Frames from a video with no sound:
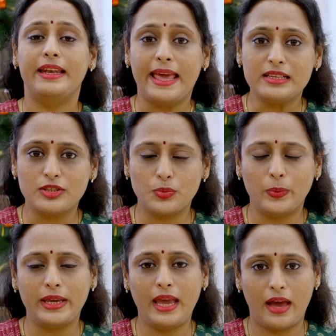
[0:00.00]
Next,
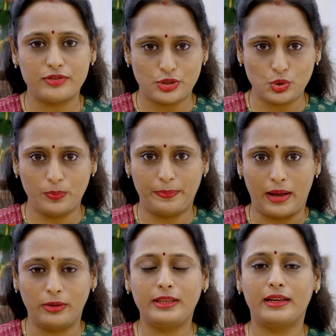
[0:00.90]
we have a soup
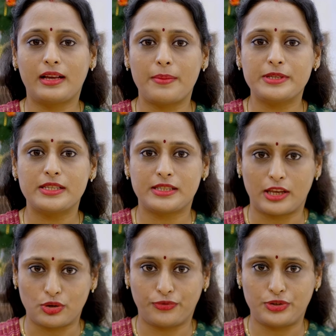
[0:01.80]
bowl that comes as a
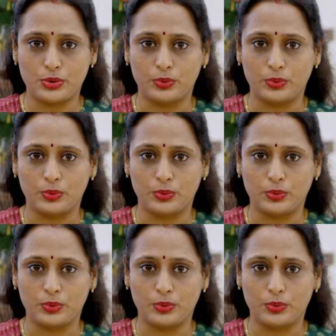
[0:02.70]
set of two.